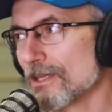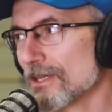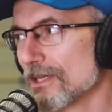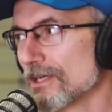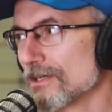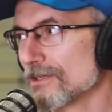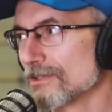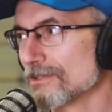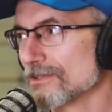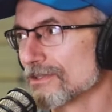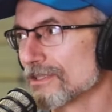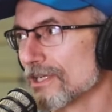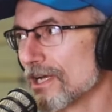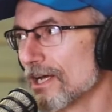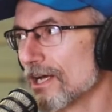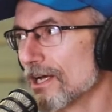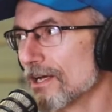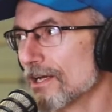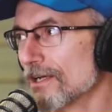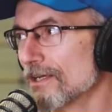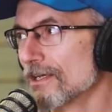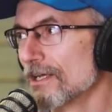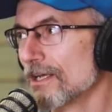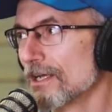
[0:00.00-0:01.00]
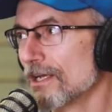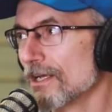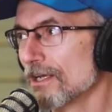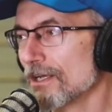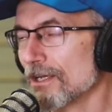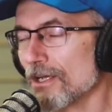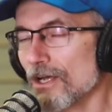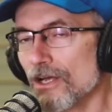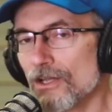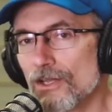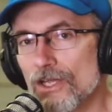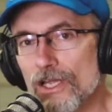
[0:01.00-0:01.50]
There's uh,
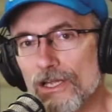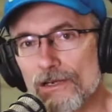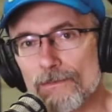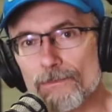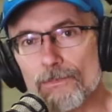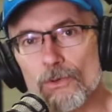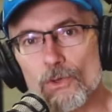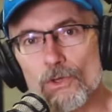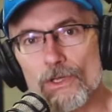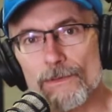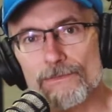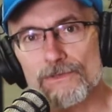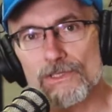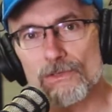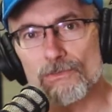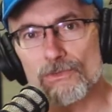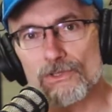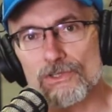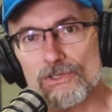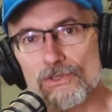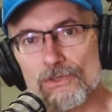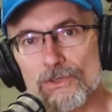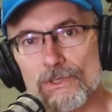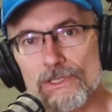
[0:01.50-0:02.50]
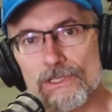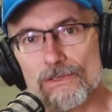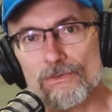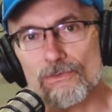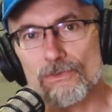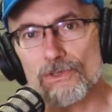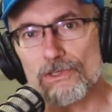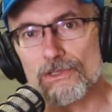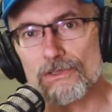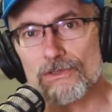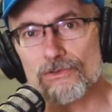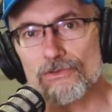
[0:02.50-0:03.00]
a lot of pull ups that we're doing.
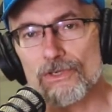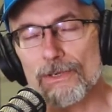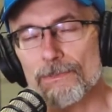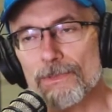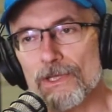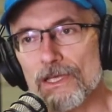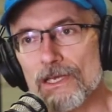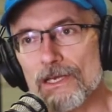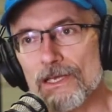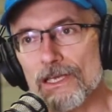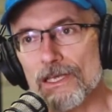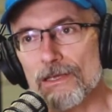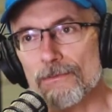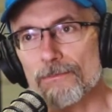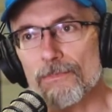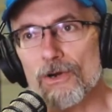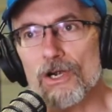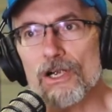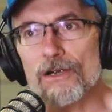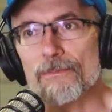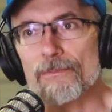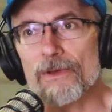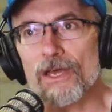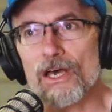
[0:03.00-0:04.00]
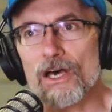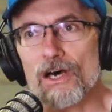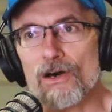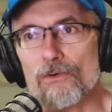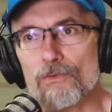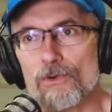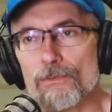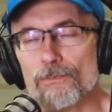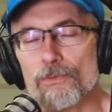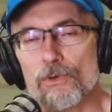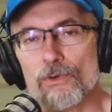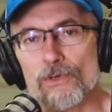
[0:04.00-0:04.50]
We're gripping a barbell,
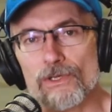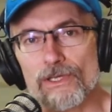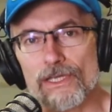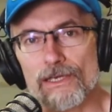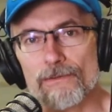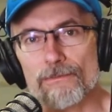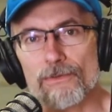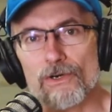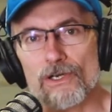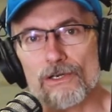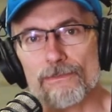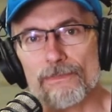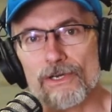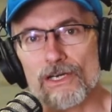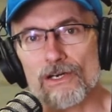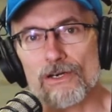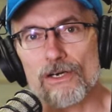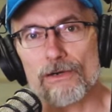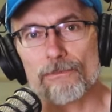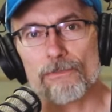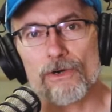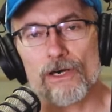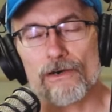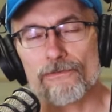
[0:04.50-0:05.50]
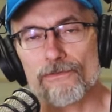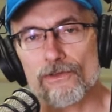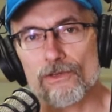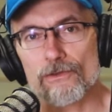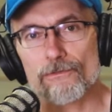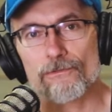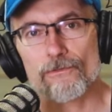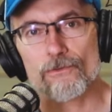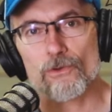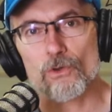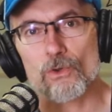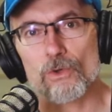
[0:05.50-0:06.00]
we're pulling that barbell up off of the
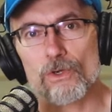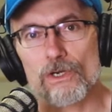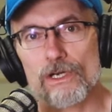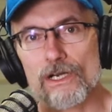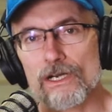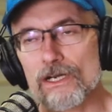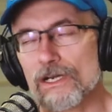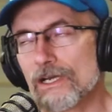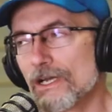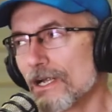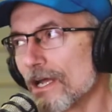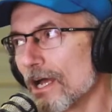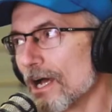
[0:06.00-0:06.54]
floor.